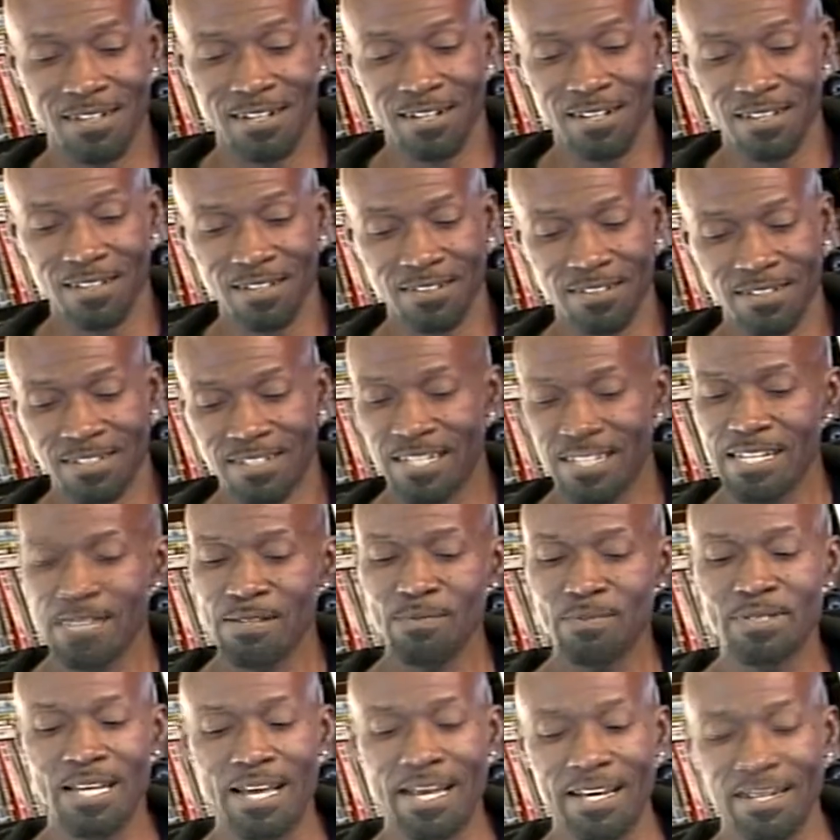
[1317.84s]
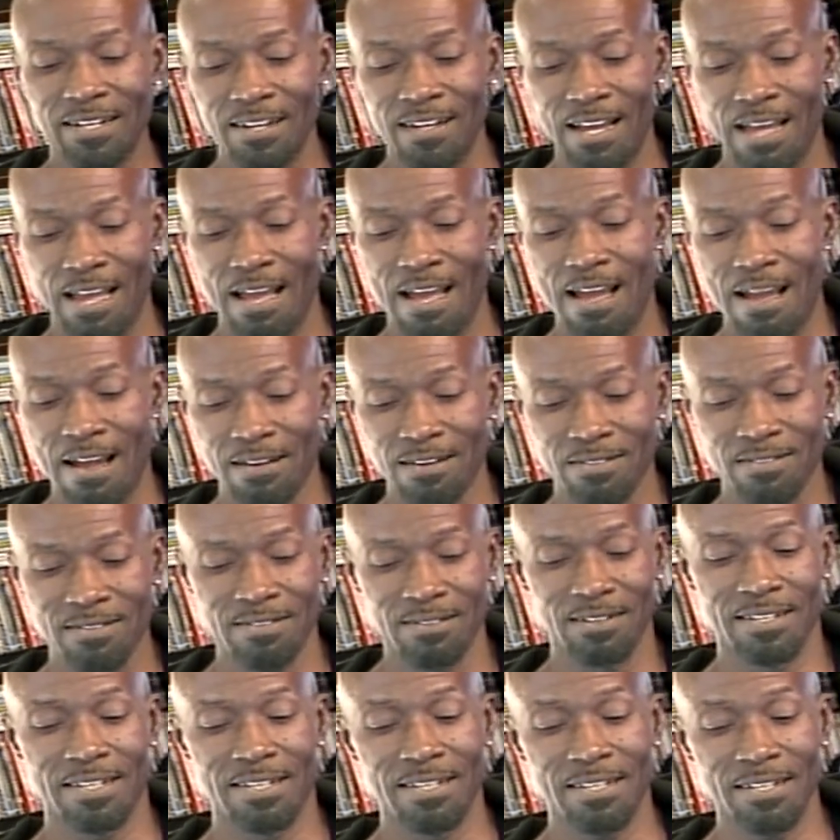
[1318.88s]
the teams that
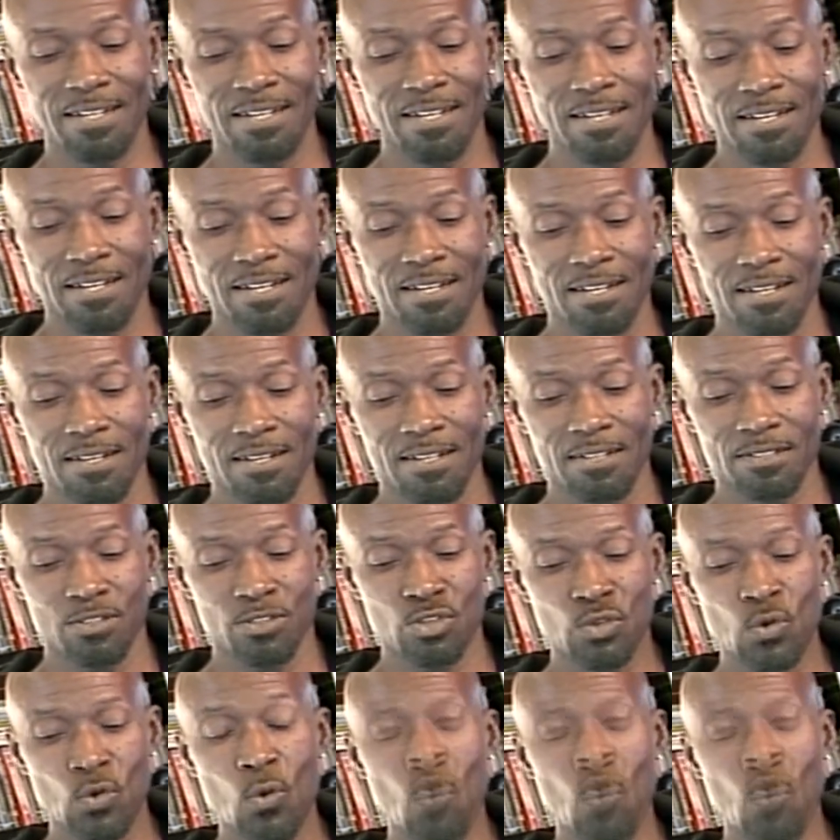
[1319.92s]
actually score